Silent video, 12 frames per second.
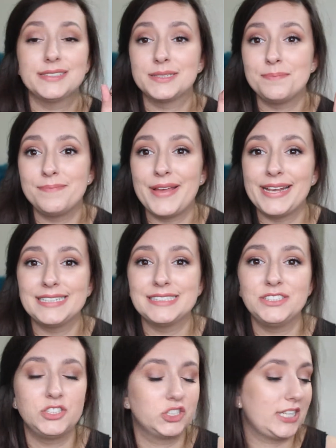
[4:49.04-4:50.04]
It's an
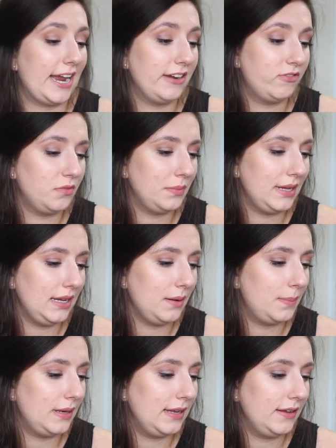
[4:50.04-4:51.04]
amazing shade for me. I
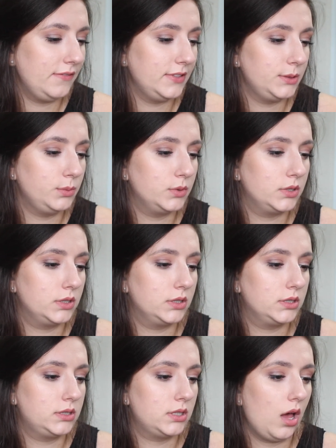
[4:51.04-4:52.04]
believe this
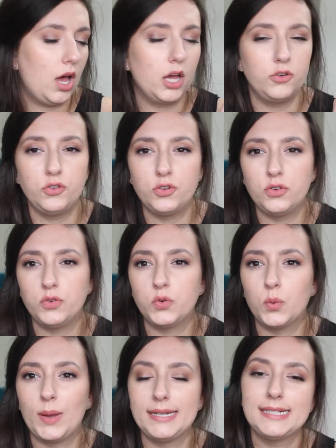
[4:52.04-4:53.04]
was
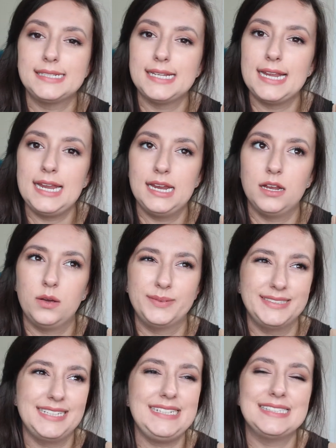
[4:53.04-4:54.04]
120. I
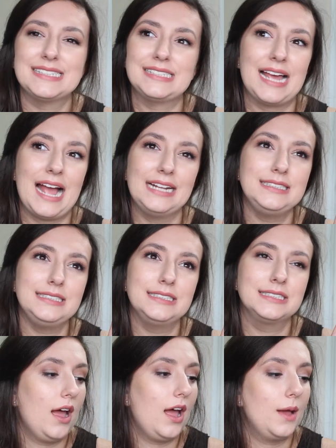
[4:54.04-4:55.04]
want to say sand.
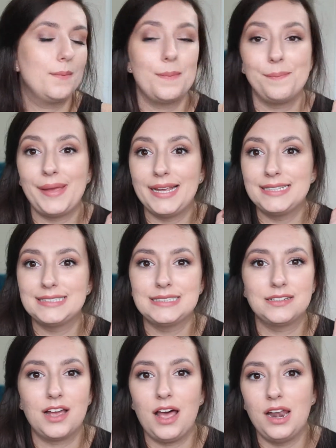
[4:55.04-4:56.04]

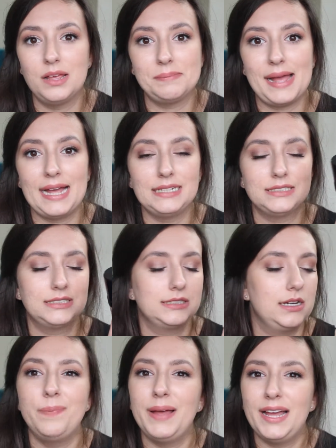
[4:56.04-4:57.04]
Amazing colour match,
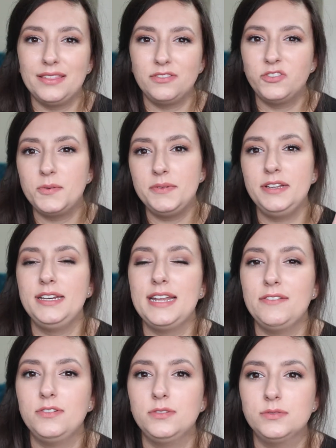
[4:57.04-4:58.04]
but the formula
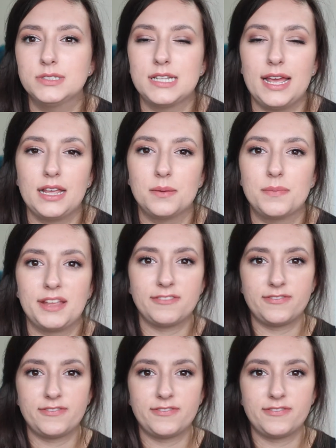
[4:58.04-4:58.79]
never was like my